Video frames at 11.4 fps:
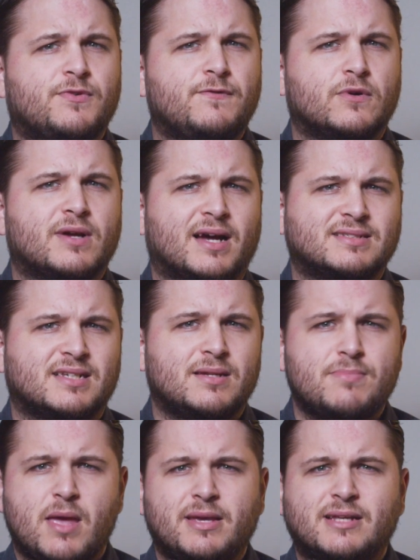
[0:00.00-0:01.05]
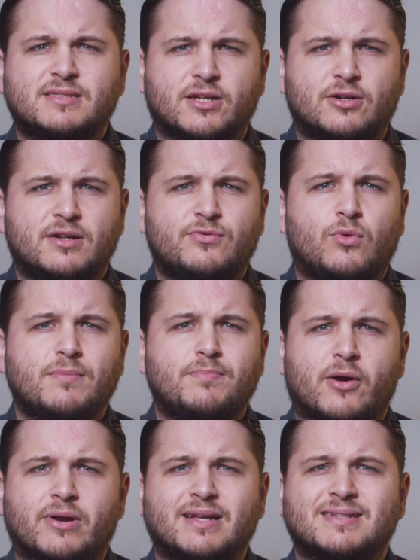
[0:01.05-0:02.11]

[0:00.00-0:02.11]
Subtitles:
for full custody may be considered if one parent